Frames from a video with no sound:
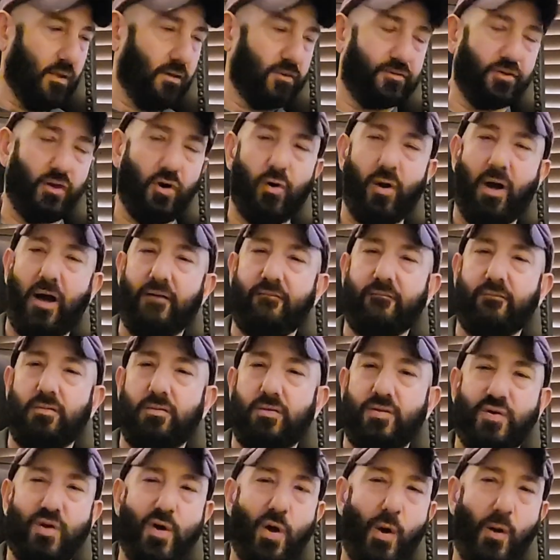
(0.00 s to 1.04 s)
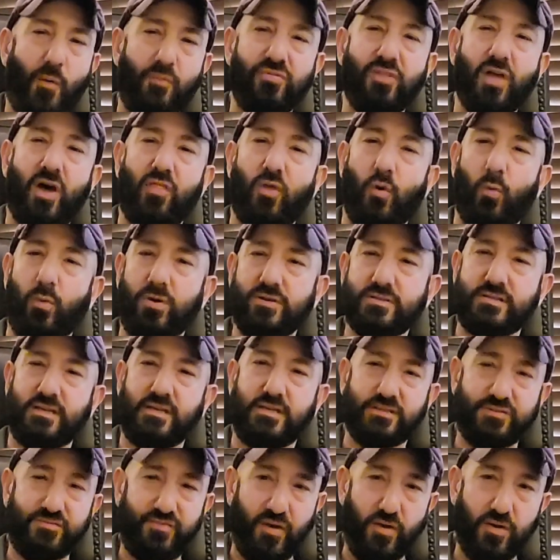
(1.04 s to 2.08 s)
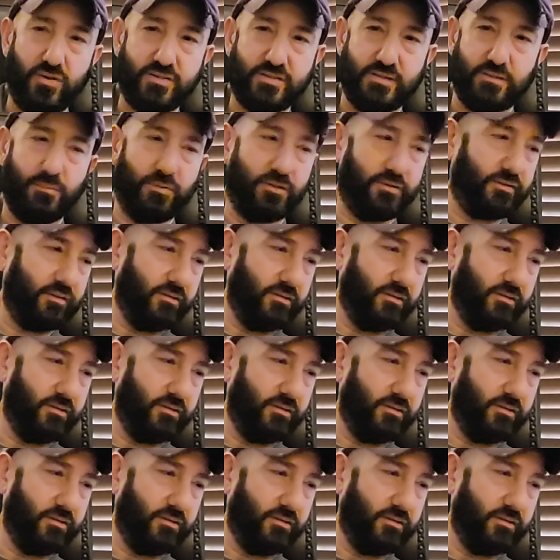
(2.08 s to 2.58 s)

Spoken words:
So another whiskey that's very similar